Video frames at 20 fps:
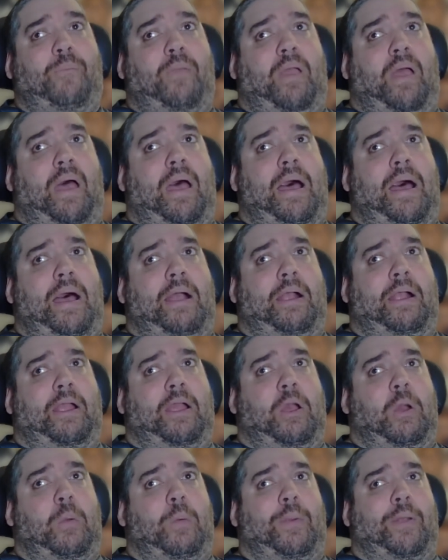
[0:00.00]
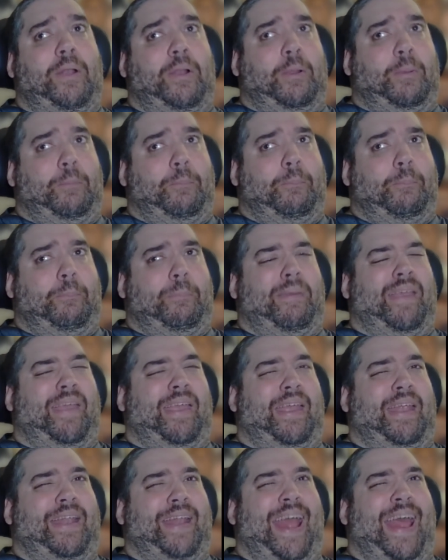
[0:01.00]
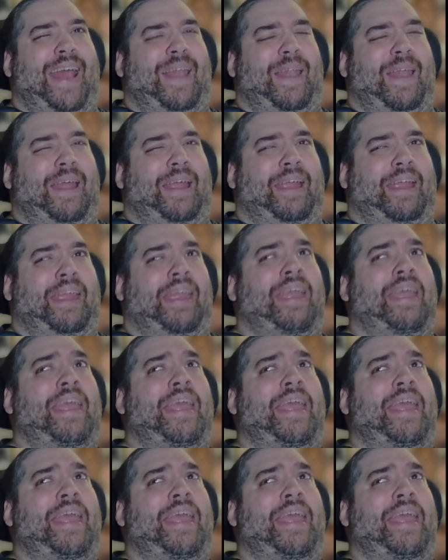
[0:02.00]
go and compete at like